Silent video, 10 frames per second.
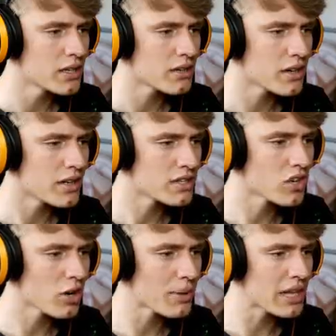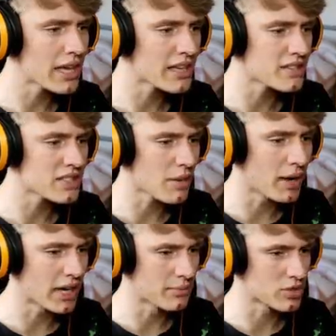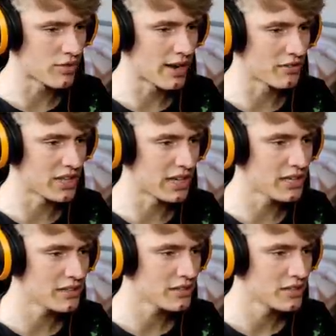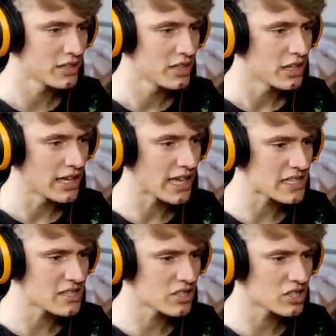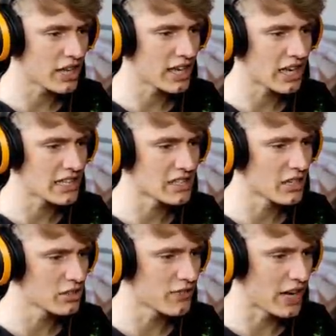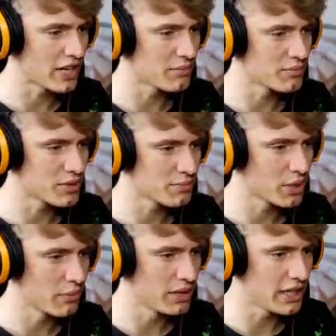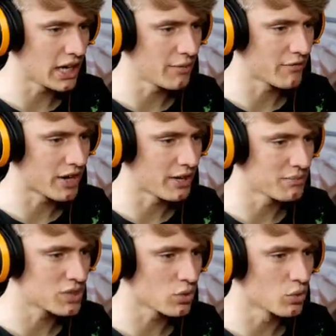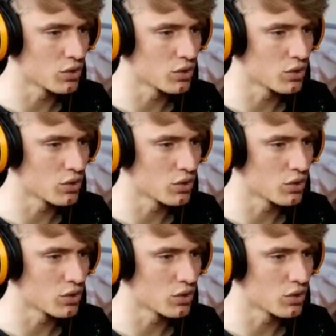Alright, there's gotta be, like, some items around here. I guess it's just like collecting loads of items, put them in the item frames, all